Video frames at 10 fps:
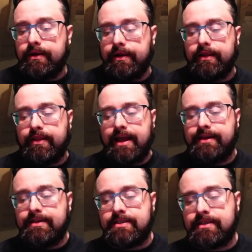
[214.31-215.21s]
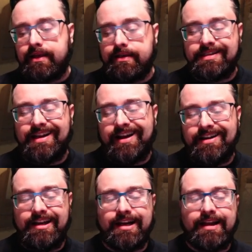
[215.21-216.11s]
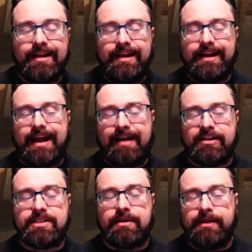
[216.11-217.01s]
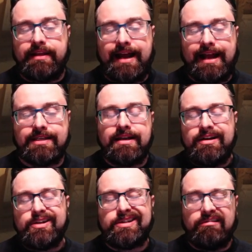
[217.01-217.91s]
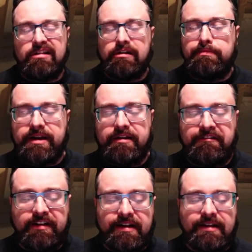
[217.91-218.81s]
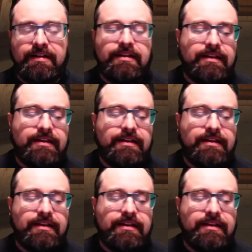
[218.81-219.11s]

That is the idea in having somebody that has just a little bit of